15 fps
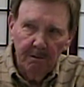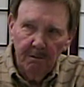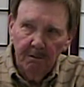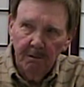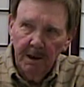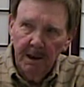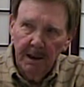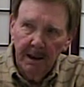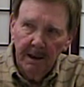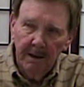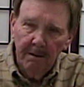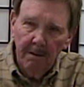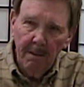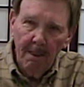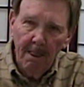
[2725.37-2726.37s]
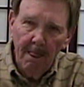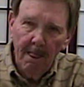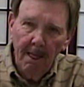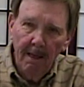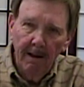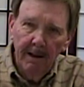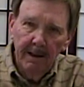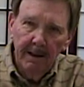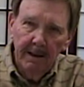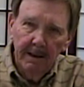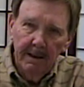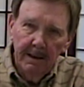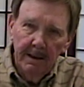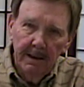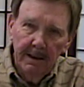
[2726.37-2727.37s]
went in
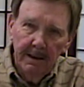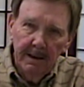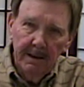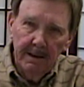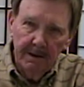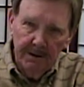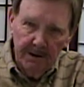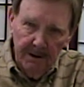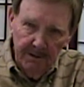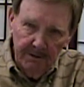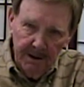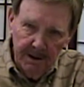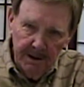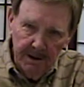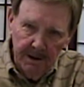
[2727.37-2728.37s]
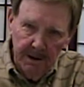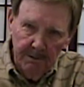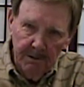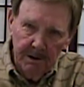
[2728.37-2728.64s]
to service.